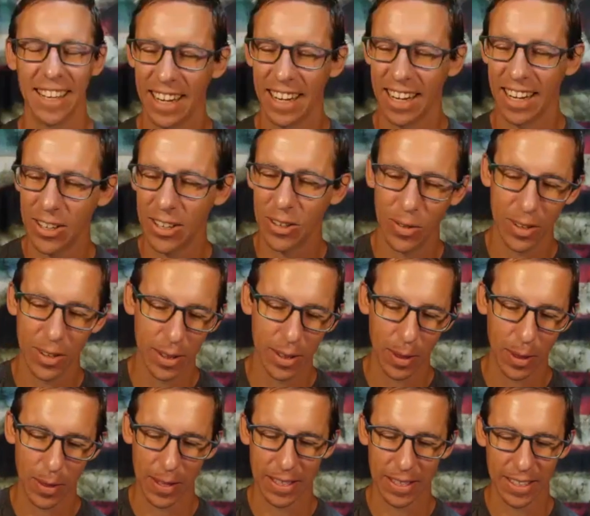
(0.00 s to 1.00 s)
and I know one of
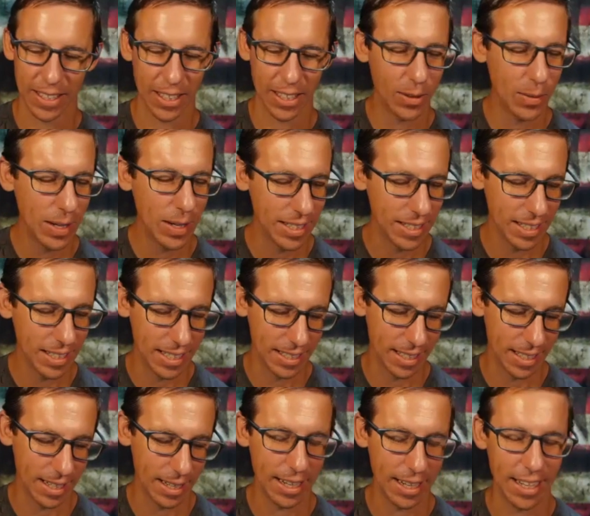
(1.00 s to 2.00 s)
the things that always is
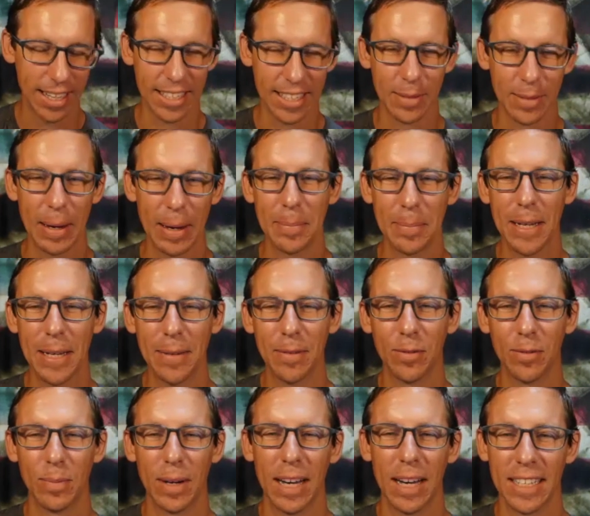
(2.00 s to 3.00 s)
a is a pet peeve
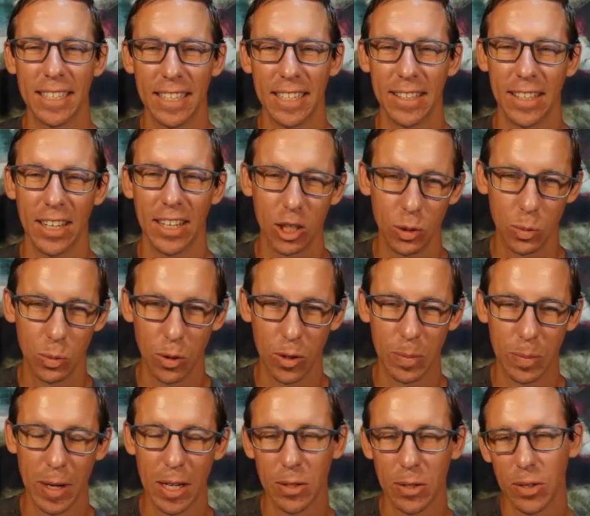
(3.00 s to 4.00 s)
of mine is in the entrepreneur
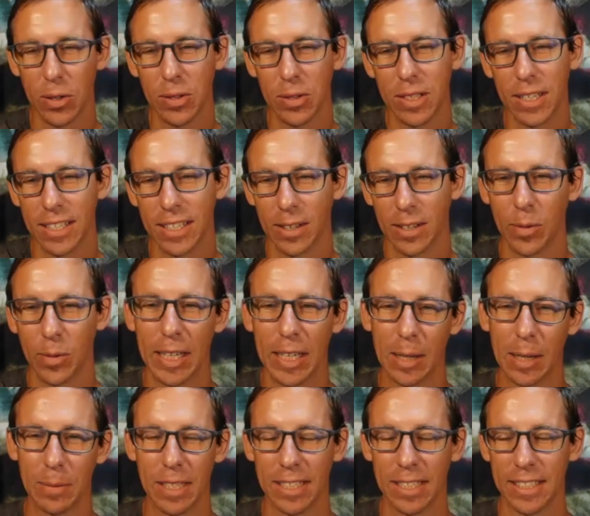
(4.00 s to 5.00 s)
space when you see someone
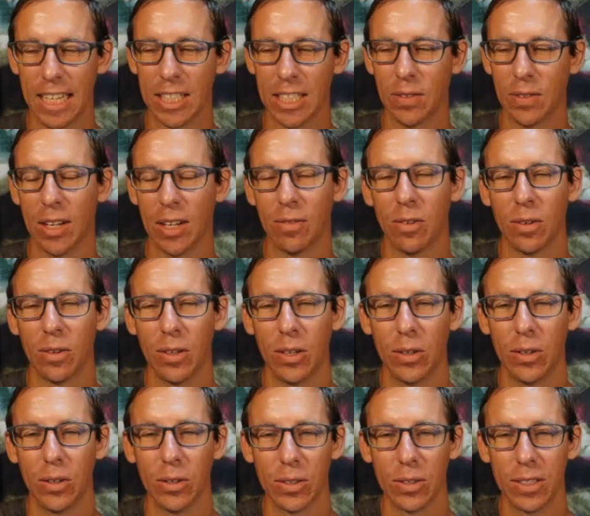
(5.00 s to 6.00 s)
become successful, you,
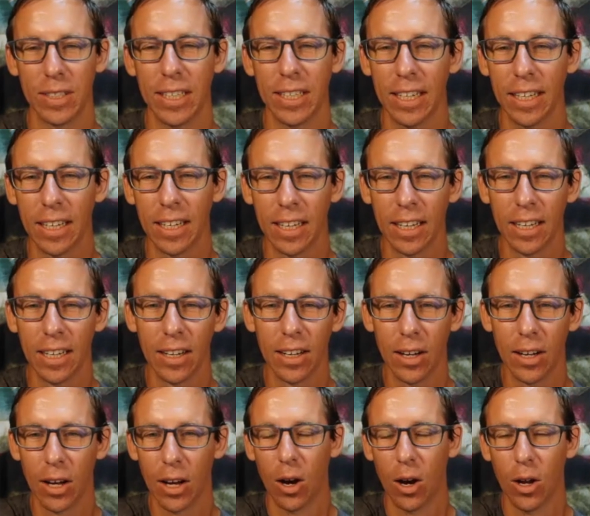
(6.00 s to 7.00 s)
you'll see
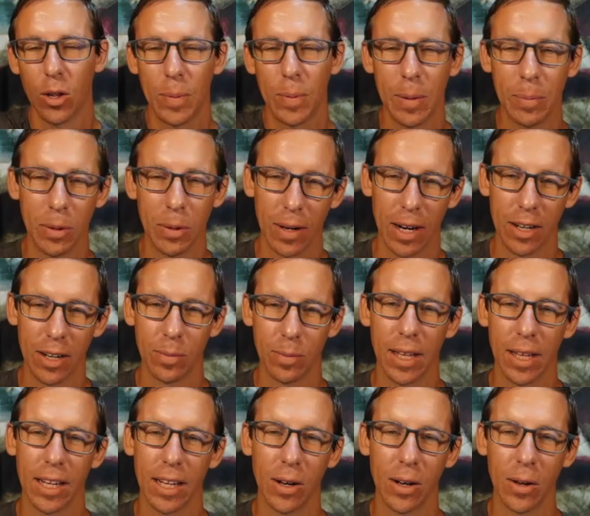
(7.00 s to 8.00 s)
all the people around them be
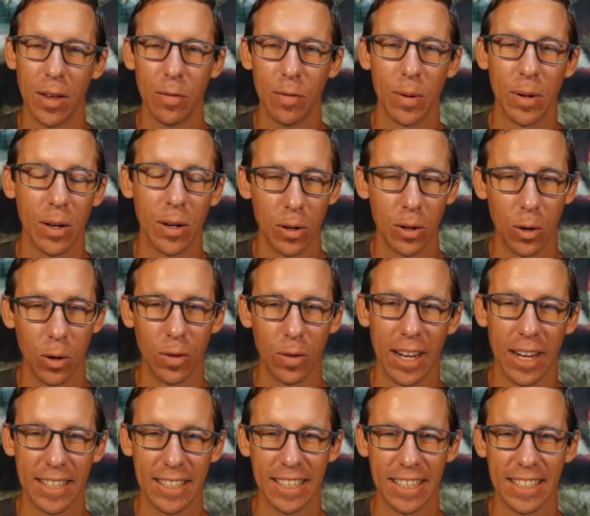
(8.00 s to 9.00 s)
like, "Oh, they've been an
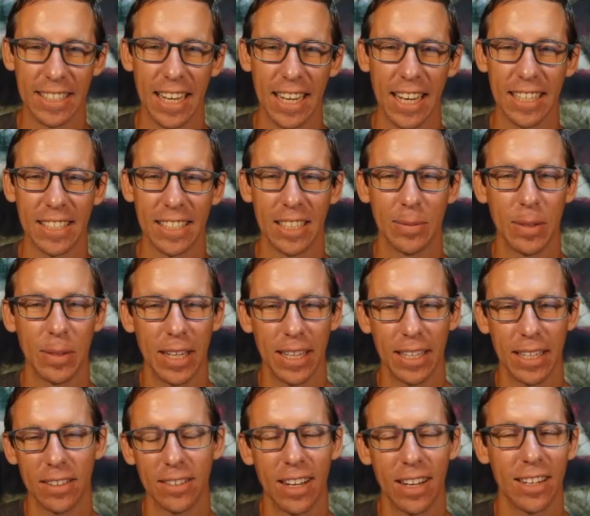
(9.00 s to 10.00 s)
overnight success." I'm like,
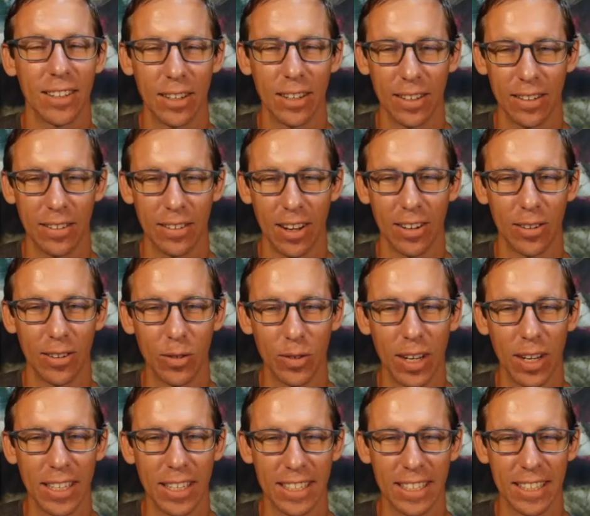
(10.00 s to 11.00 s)
"They're not. They're not an
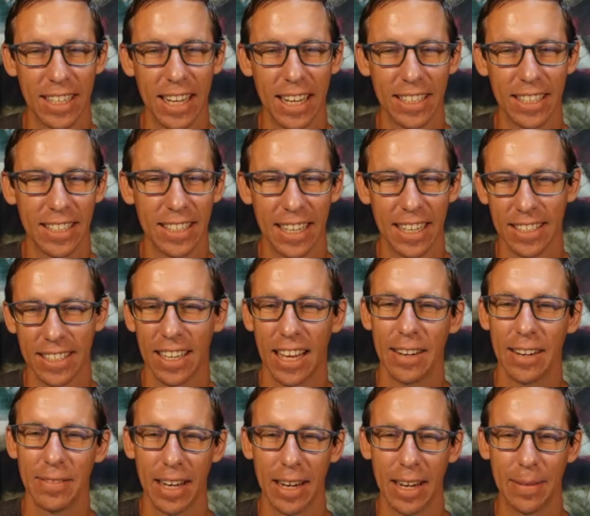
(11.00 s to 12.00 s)
overnight success. It takes a
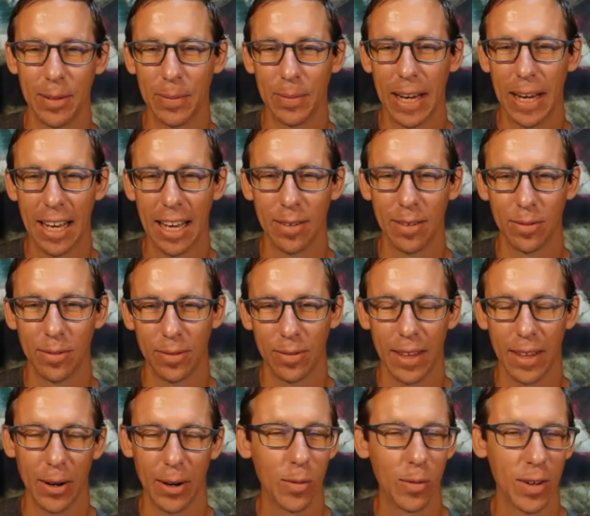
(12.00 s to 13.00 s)
lifetime to have
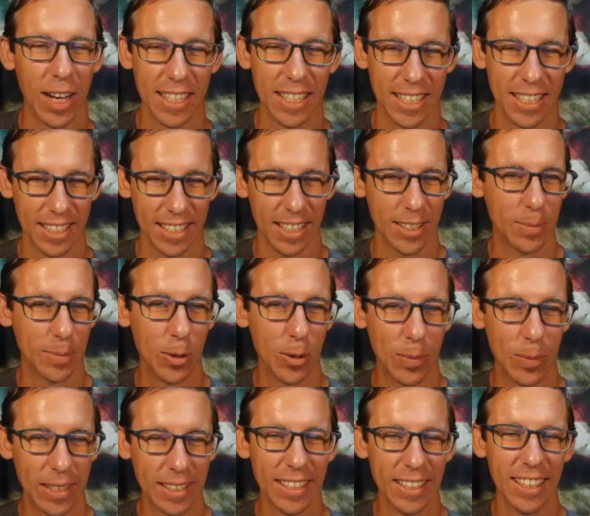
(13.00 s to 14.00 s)
that overnight success
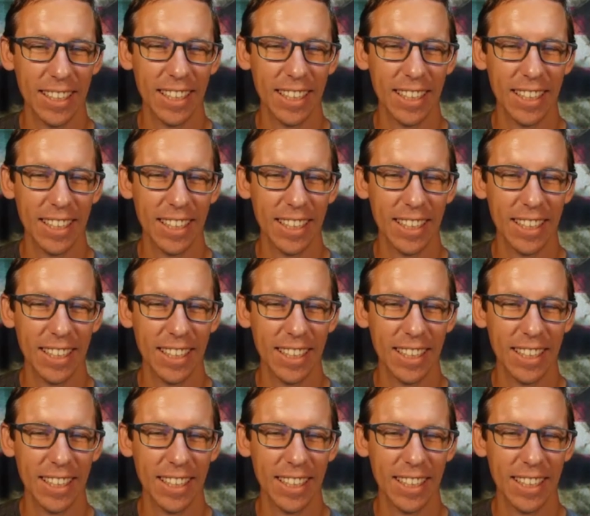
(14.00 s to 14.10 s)
moment."